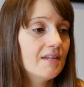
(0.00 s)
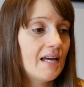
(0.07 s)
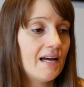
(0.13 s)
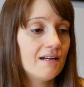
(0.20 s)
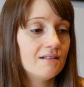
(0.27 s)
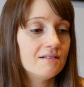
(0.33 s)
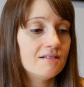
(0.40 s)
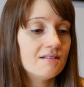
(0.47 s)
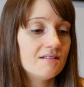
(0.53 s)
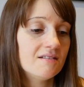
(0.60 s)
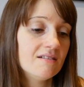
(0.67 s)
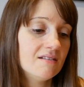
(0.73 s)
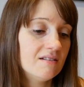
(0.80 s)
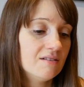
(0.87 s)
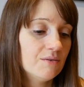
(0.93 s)
And
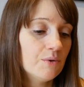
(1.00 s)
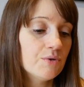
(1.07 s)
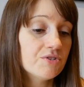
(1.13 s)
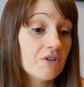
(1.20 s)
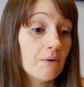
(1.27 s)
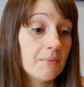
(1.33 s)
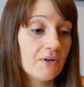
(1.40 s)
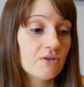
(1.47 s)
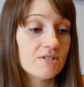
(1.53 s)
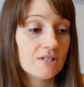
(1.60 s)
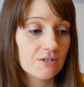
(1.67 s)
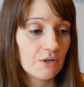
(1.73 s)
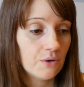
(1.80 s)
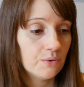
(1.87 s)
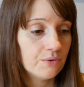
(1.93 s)
also because
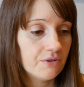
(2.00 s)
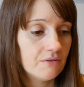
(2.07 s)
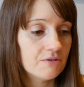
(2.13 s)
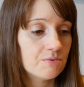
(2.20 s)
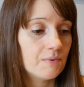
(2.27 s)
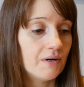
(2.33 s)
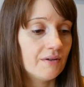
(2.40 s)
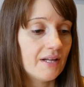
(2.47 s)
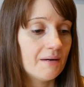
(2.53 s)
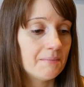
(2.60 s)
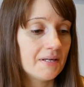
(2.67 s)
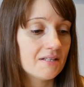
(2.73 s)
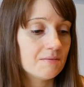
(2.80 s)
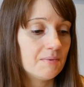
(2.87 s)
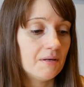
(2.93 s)
it's older as well, that
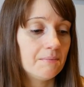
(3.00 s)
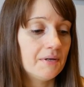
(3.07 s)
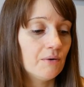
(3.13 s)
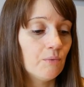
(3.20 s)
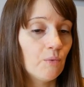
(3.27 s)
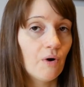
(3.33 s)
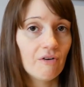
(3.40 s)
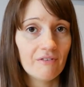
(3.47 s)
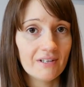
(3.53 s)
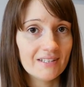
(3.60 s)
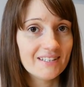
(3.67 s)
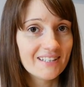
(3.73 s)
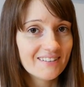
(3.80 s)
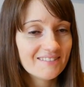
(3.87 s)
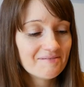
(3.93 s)
makes me a bit
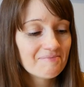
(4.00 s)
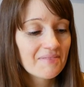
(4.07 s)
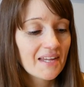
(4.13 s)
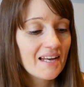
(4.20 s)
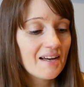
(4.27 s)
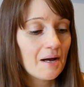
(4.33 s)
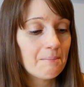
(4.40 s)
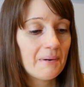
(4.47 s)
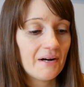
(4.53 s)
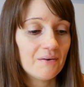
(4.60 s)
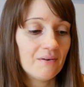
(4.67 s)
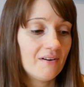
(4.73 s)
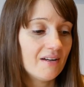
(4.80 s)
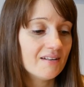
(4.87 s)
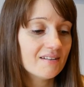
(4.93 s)
worried
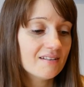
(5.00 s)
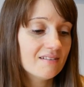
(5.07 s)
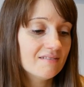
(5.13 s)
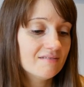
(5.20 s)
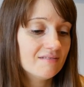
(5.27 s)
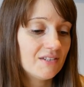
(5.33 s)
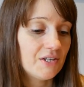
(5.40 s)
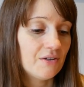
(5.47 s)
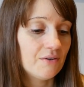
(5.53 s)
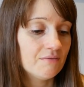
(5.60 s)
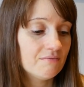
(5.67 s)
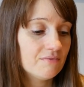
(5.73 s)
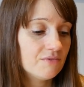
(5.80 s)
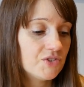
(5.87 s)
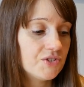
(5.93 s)
about, like, you
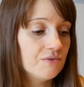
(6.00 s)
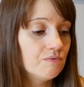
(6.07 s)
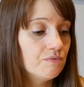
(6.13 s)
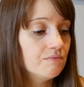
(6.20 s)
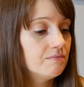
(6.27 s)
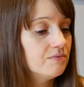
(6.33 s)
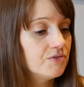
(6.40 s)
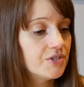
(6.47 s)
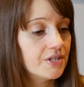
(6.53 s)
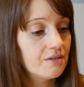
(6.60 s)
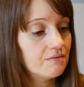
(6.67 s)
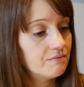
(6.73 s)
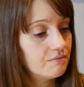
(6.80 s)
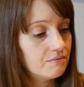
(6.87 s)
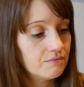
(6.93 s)
know,
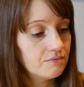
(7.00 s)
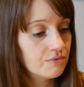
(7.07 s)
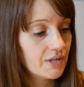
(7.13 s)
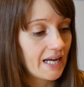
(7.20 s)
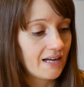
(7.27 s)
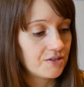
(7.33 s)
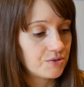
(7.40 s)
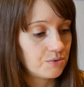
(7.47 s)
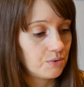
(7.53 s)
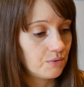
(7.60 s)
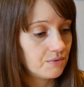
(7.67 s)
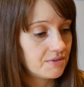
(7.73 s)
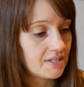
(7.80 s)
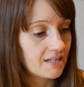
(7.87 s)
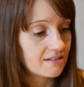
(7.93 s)
casual
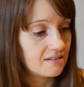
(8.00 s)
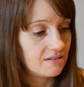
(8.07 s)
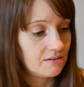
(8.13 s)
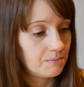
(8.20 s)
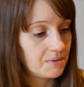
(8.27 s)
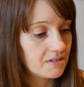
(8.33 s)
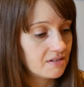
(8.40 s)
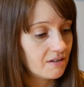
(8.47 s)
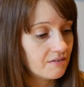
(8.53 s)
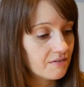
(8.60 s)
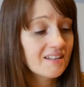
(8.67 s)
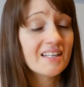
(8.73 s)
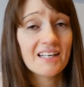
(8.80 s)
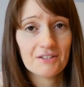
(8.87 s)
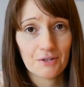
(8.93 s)
sexism and stuff.
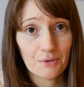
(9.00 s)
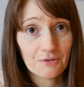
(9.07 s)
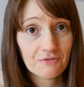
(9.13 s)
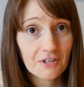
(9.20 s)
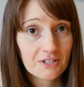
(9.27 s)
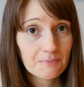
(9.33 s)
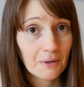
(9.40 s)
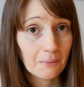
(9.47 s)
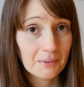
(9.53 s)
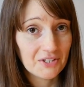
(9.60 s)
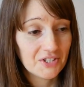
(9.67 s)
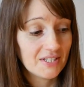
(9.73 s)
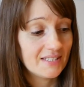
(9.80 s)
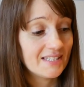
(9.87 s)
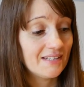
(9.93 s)
Yeah, so it's first
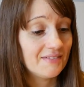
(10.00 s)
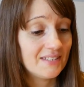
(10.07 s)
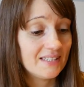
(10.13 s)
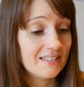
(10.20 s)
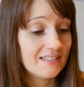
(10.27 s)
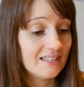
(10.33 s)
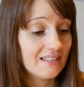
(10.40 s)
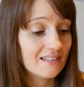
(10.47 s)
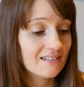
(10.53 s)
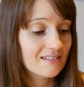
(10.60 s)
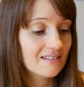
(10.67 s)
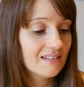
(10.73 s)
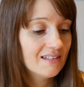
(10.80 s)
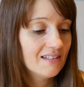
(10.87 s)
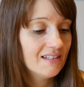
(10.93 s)
published in
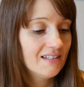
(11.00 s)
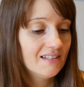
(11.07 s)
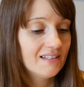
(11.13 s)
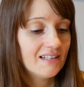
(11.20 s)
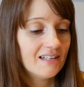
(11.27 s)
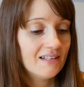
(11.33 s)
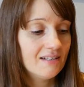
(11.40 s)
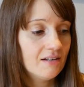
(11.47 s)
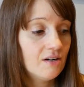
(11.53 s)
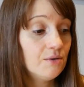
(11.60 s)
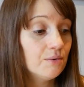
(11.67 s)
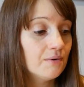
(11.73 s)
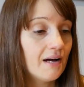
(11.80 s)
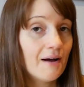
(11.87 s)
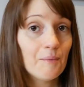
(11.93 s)
76.
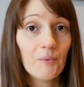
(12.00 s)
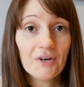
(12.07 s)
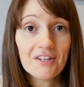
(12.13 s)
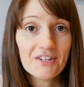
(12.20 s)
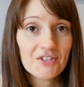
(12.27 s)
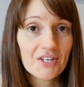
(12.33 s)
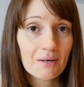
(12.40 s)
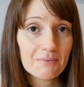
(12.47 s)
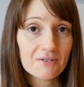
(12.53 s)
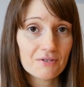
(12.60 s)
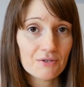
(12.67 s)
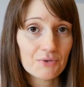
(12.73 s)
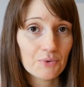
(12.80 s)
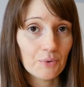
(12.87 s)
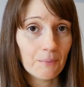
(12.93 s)
Oh, and one of the chapters
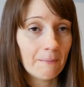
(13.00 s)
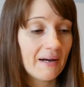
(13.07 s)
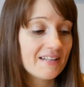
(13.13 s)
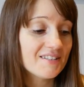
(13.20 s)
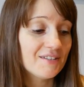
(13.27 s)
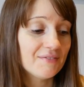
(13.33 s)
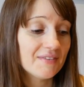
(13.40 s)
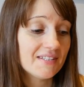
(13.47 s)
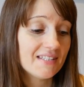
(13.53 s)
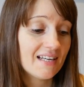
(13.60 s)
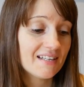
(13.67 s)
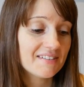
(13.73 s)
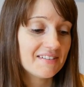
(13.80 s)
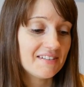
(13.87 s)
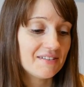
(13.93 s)
is called Battle of the
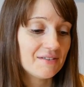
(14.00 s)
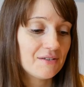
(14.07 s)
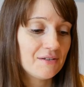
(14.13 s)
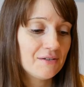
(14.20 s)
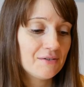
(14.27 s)
Sexes.